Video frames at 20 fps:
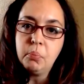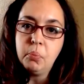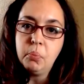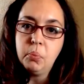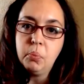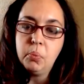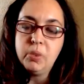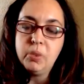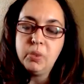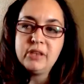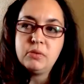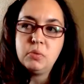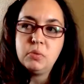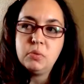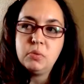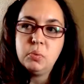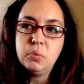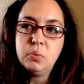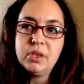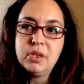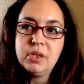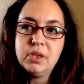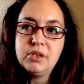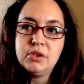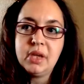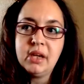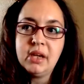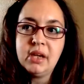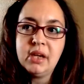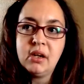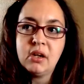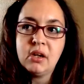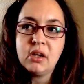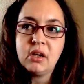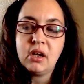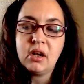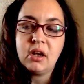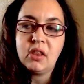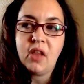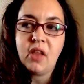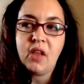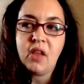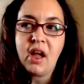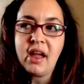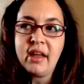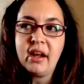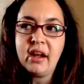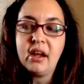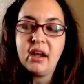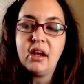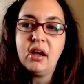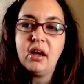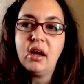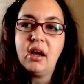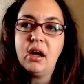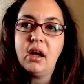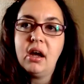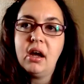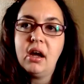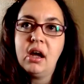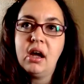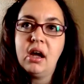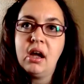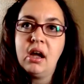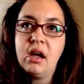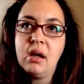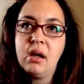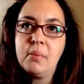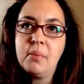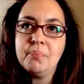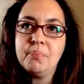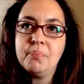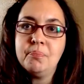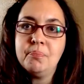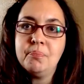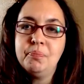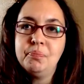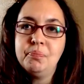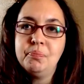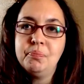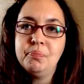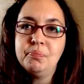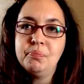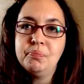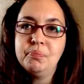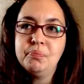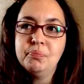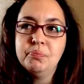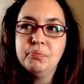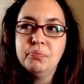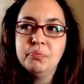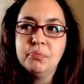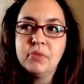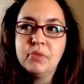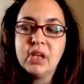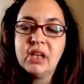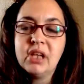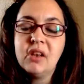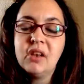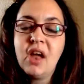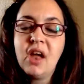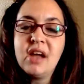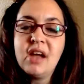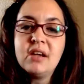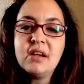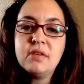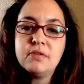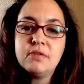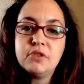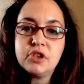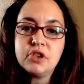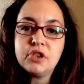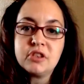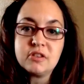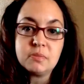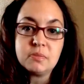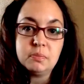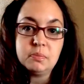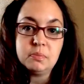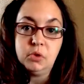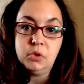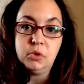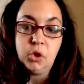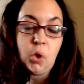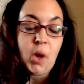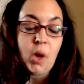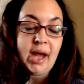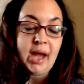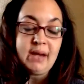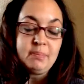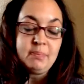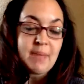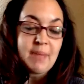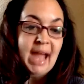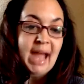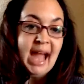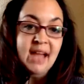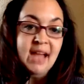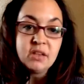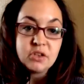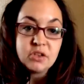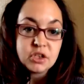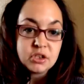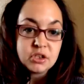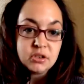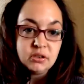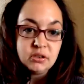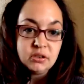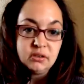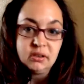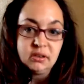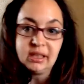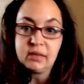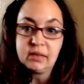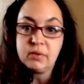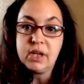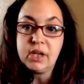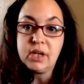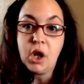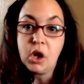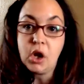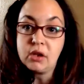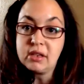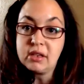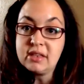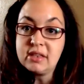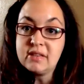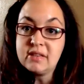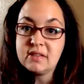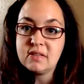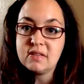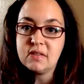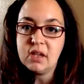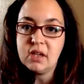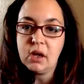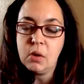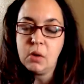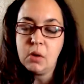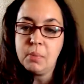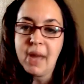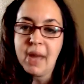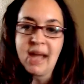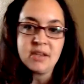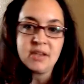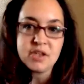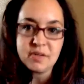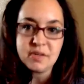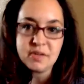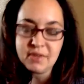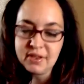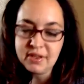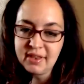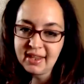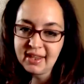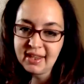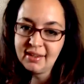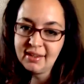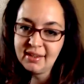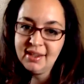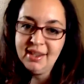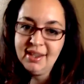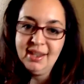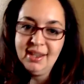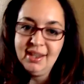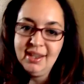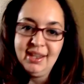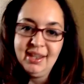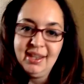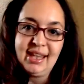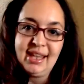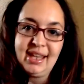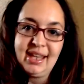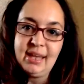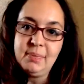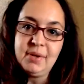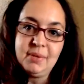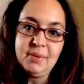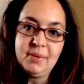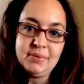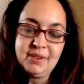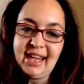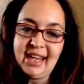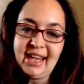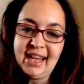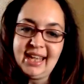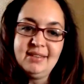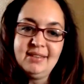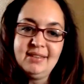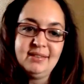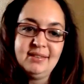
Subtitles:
We do hear um, a lot of just go ahead and patch, like regardless, patch everything, keep it up to date.